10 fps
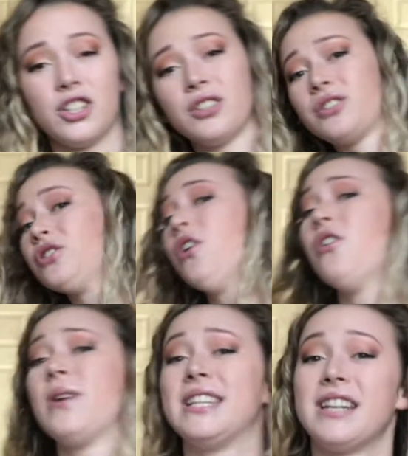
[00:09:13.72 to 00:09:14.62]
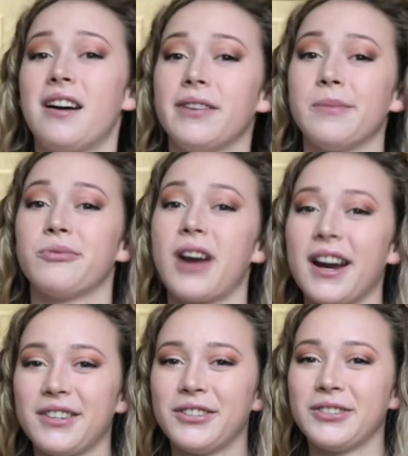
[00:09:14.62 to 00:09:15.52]
So it's not very
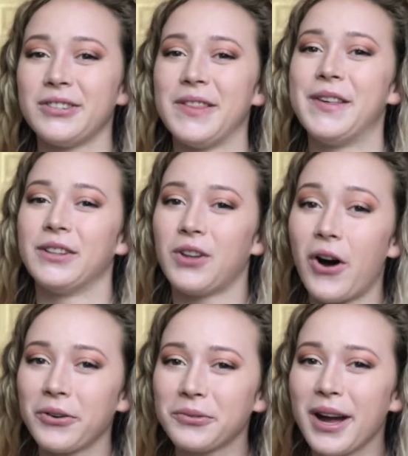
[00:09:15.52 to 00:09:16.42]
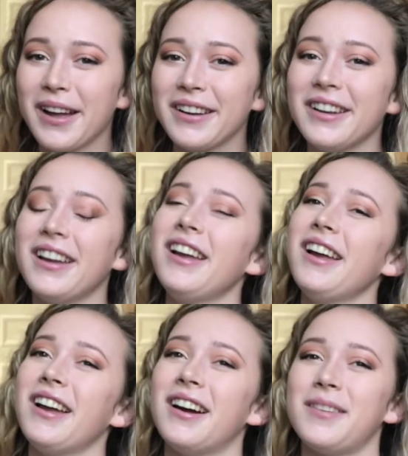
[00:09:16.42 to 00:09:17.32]
practical in the long run,
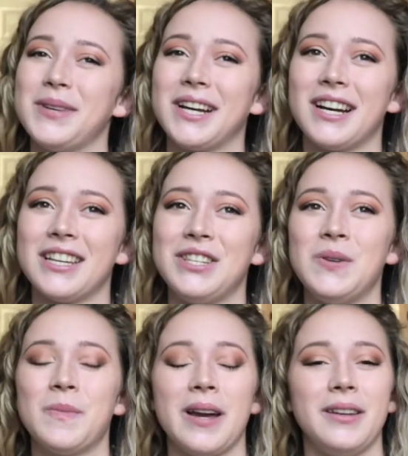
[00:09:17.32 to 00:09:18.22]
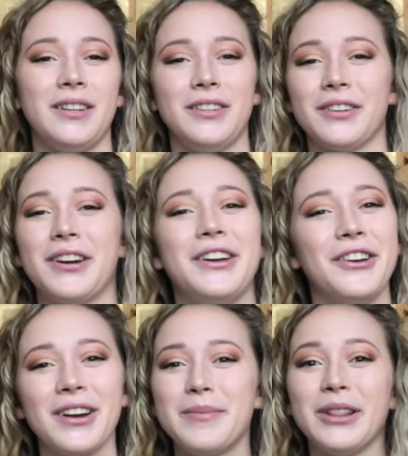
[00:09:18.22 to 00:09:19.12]
because you're going
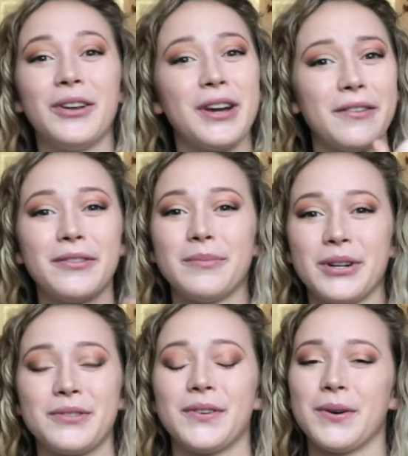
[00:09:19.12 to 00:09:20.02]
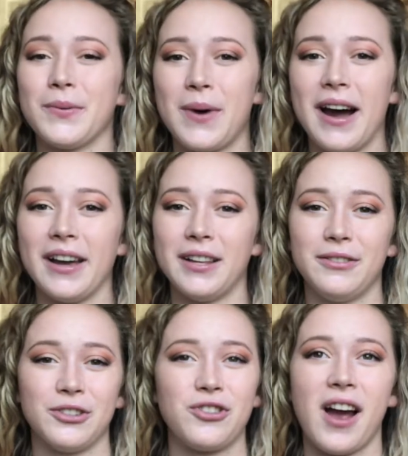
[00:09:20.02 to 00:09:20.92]
to be looking for books for a while
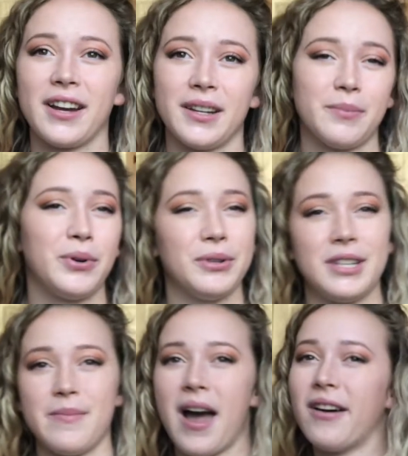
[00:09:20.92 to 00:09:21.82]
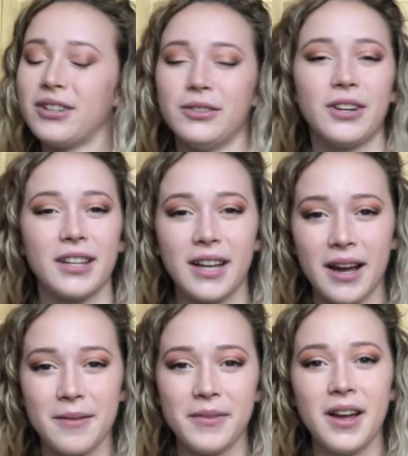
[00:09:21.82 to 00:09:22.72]
if you're trying to like pull some out to look at
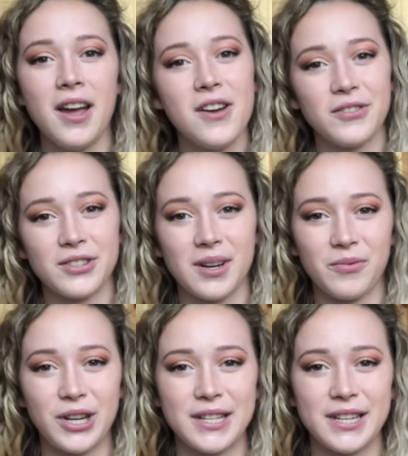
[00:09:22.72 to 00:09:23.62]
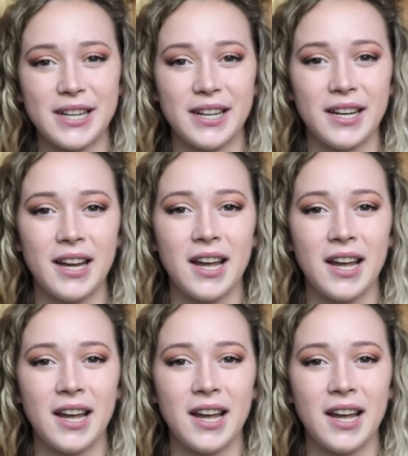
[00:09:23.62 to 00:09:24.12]
them for some reason.